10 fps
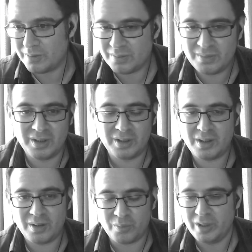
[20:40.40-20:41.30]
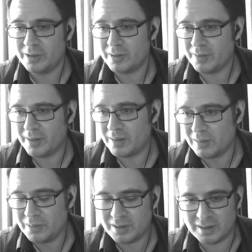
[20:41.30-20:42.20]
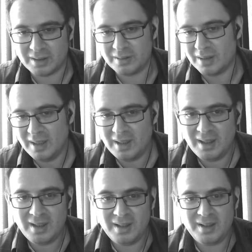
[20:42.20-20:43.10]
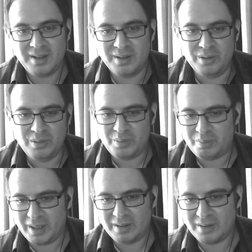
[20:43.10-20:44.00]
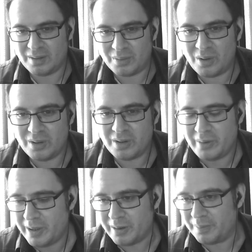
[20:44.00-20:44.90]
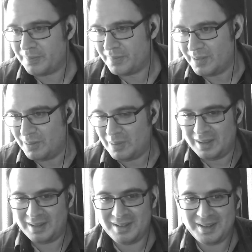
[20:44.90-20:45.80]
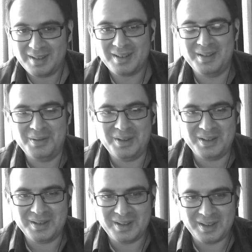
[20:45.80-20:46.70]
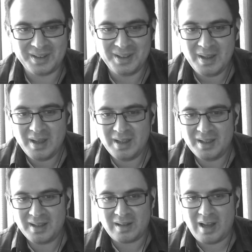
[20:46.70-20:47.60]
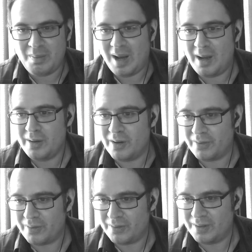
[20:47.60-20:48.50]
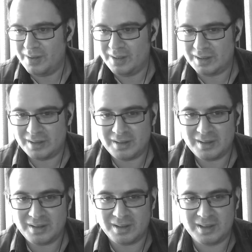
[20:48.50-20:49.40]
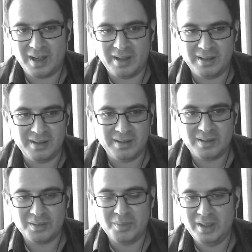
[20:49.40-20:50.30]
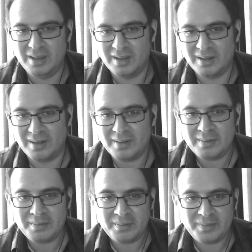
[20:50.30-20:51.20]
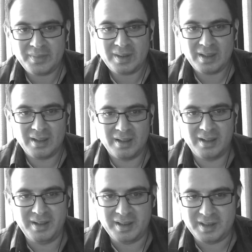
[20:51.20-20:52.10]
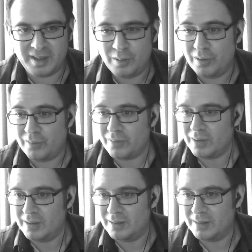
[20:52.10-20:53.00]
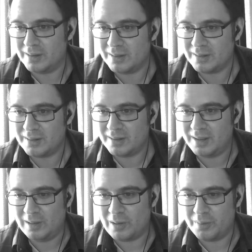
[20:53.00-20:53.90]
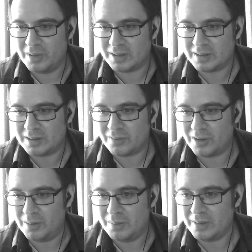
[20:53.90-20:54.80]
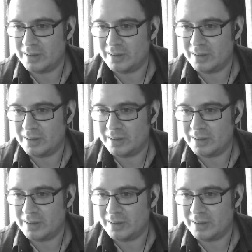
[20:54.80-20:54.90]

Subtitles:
There are winners and there are losers, and you picked the wrong career. You didn't climb high enough in this society to be an executive in Elon Musk's firm,